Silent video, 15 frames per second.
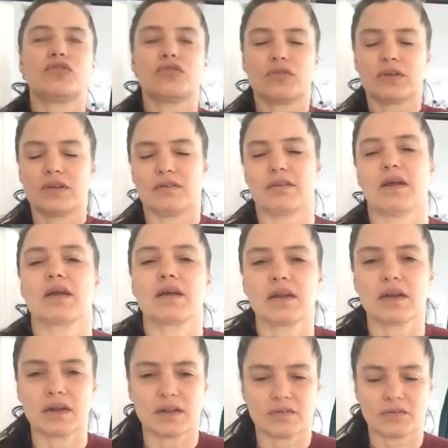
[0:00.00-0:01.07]
trees that
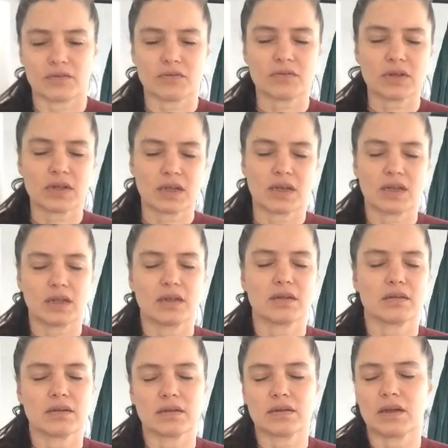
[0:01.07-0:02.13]
can live for really
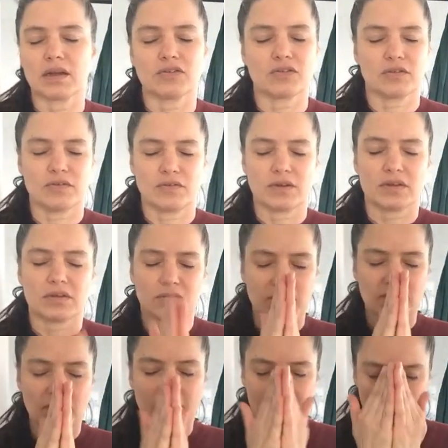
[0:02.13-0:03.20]
hundreds of years, a
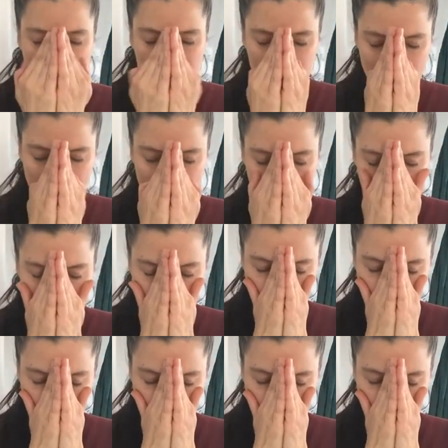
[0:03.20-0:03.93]
very long time.